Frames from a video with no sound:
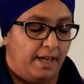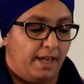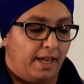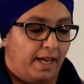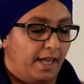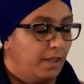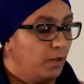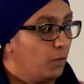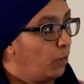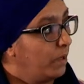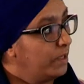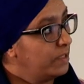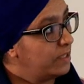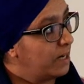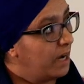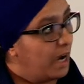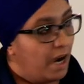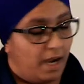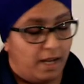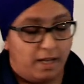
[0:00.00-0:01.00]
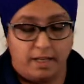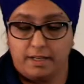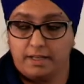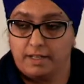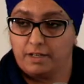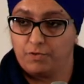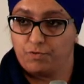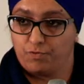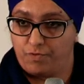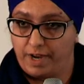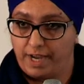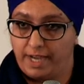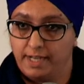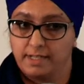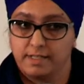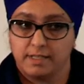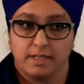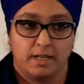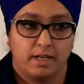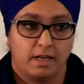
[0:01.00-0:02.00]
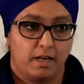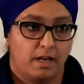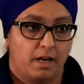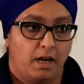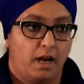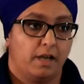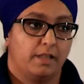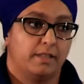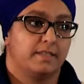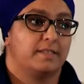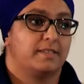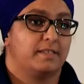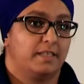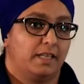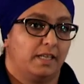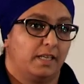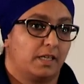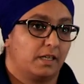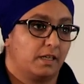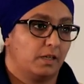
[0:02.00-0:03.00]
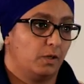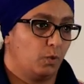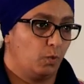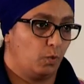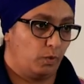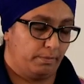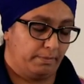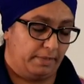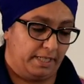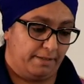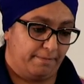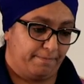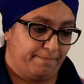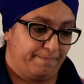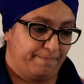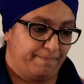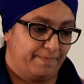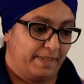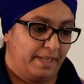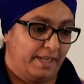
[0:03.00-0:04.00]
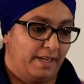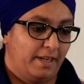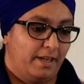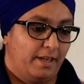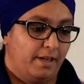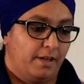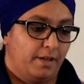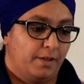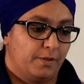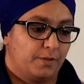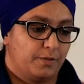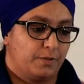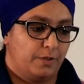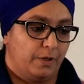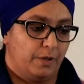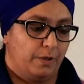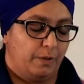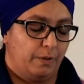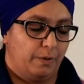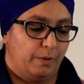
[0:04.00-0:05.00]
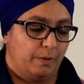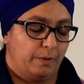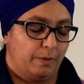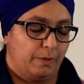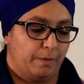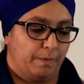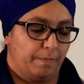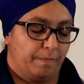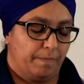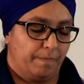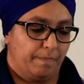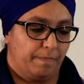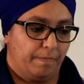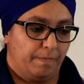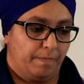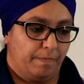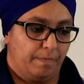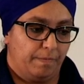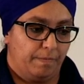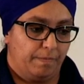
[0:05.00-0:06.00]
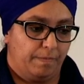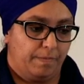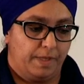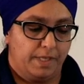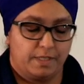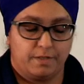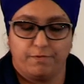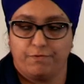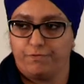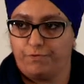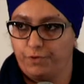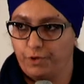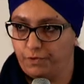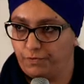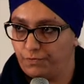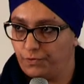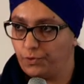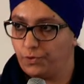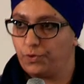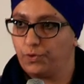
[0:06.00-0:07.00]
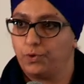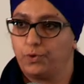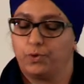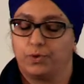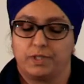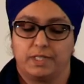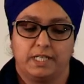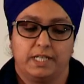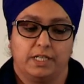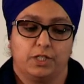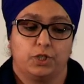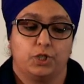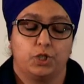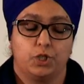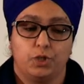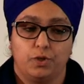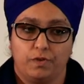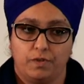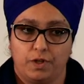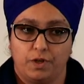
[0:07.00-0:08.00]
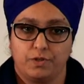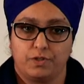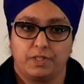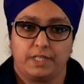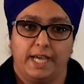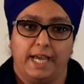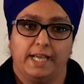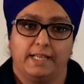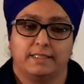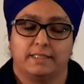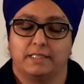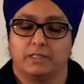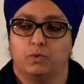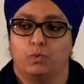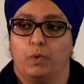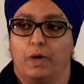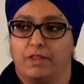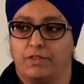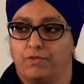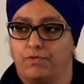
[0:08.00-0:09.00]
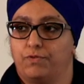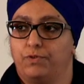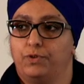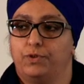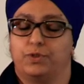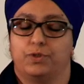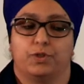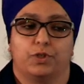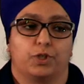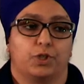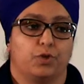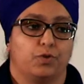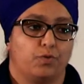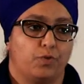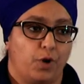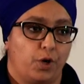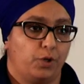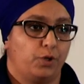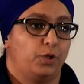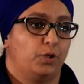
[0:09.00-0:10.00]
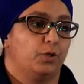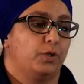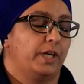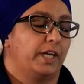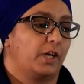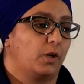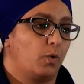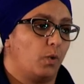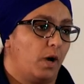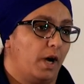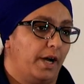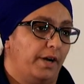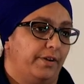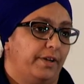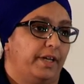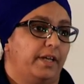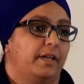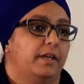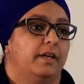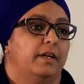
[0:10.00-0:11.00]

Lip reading: And the ones that are highlighted in red are the Sikh women. So there's some food for thought here. Two of those cases went through to the coronial inquiry,